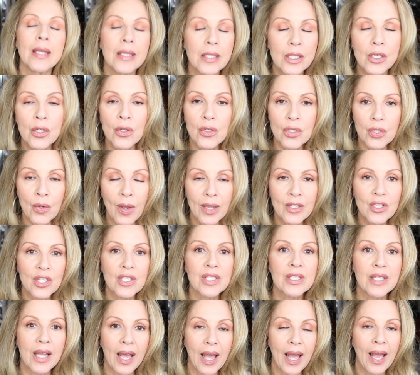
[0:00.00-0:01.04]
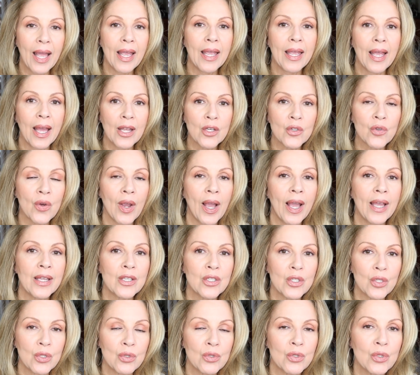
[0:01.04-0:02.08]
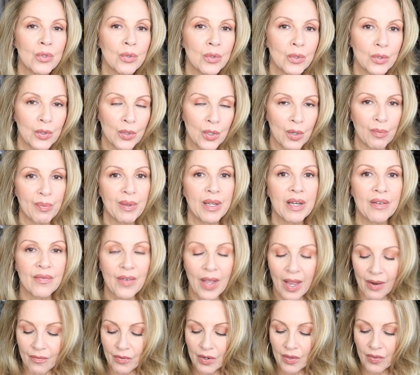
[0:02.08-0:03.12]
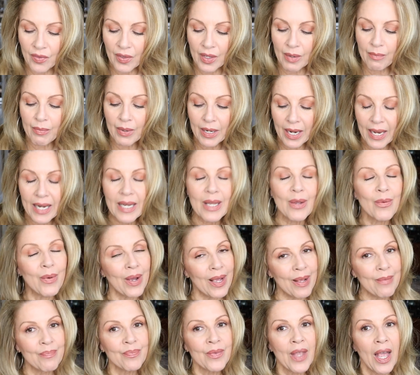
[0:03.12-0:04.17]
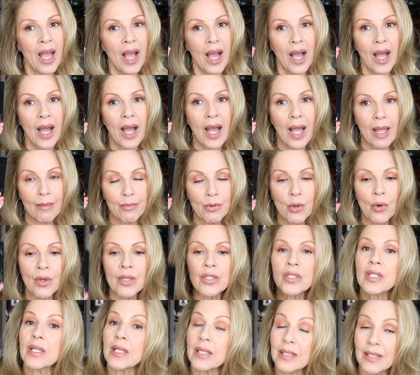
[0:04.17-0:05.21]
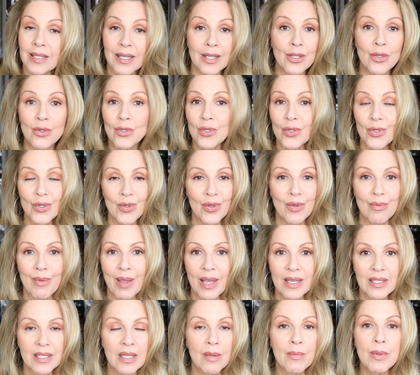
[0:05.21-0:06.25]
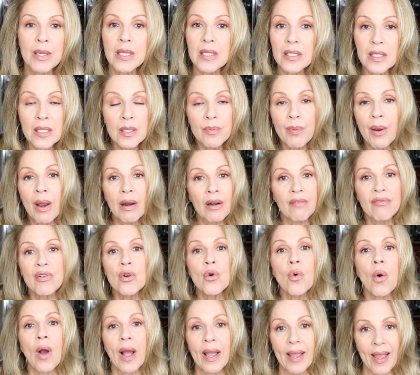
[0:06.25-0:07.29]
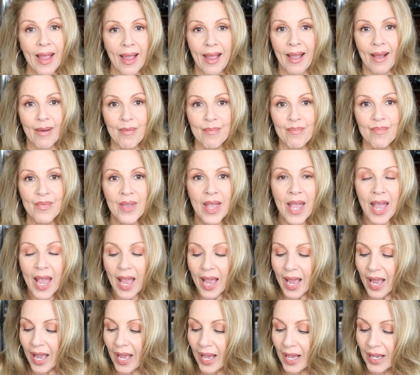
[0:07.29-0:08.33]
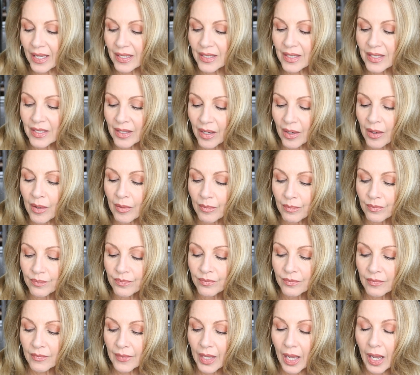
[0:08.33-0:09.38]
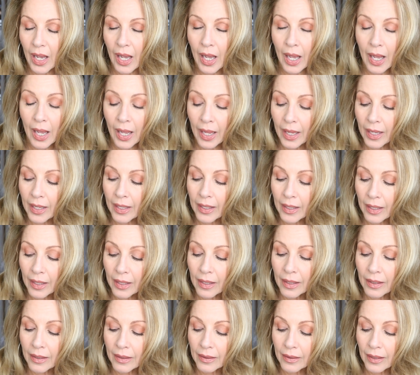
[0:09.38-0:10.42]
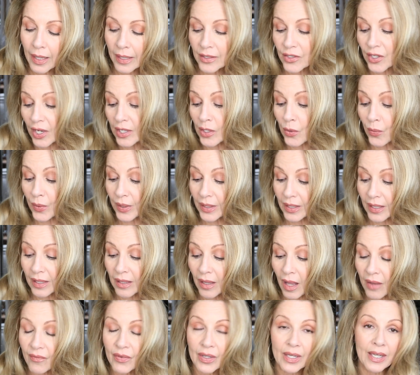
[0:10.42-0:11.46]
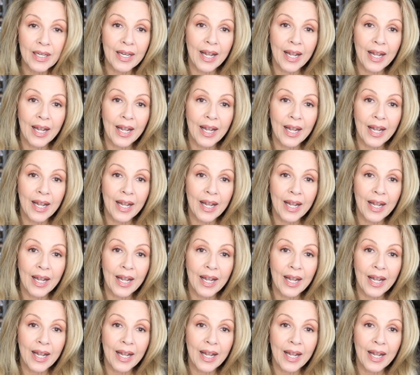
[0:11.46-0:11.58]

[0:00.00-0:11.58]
You know, so I just, I, I try to do a little bit of everything. But anyway, uh, I'm going to continue to do the masking because it's part of who I am. And um, I, uh, I genuinely love it.